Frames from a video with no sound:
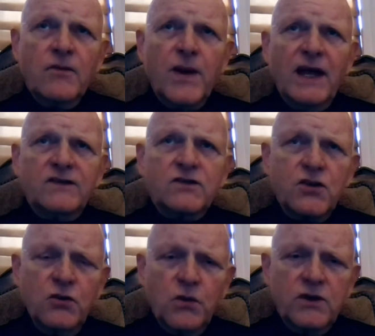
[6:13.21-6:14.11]
the
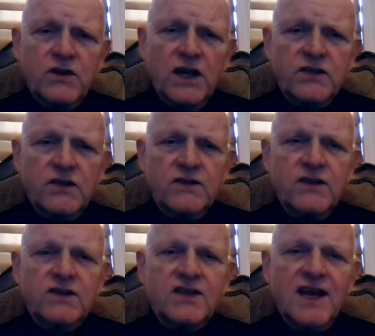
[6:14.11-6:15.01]
past two
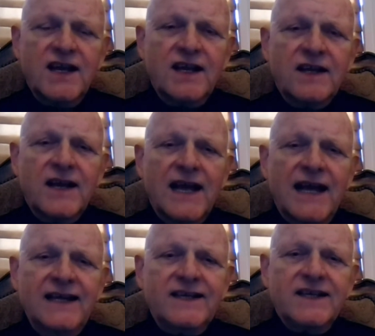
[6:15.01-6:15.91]
recessions, it's taken
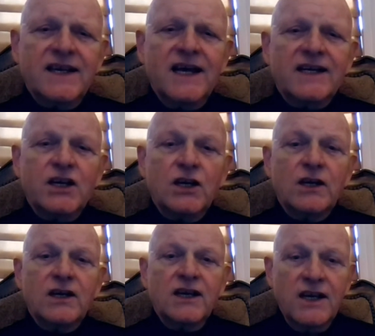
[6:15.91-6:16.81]
eight to nine
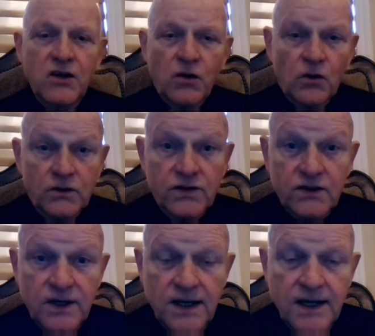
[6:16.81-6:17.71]

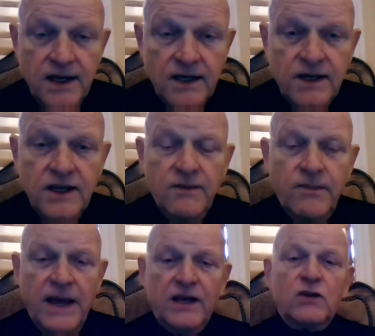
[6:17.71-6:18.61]
years, years. To
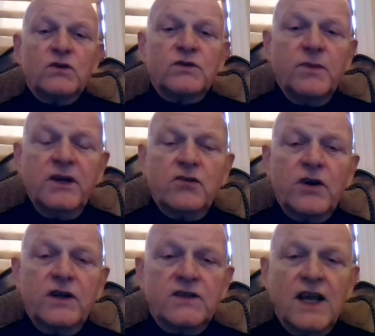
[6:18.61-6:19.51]
get back to as many
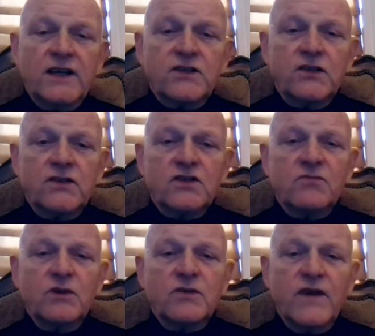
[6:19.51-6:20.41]
transactions,
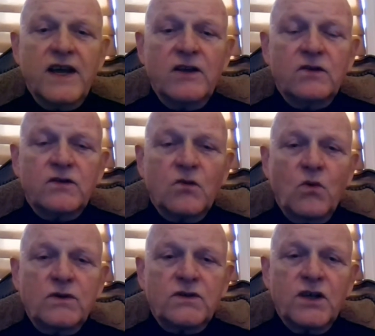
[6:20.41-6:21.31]
as much value as there
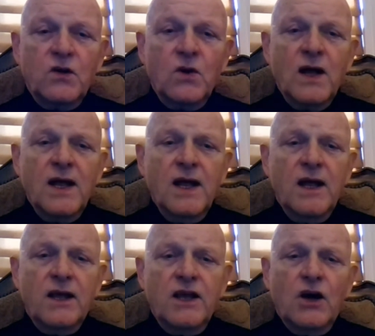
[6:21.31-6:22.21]
was. So,
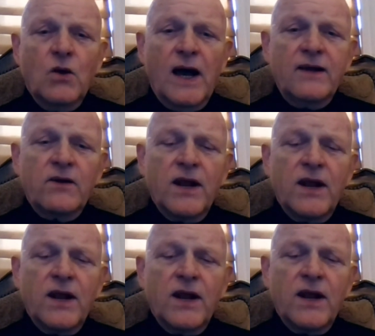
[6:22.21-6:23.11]
you know, eight
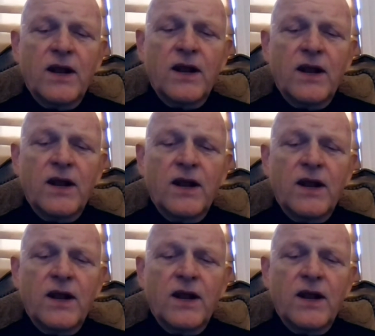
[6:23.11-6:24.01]
or nine years
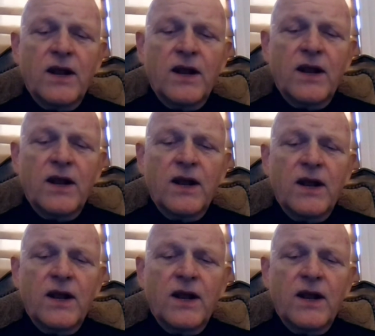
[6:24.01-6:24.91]
from last year
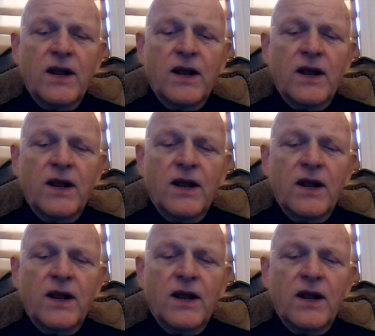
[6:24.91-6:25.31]
is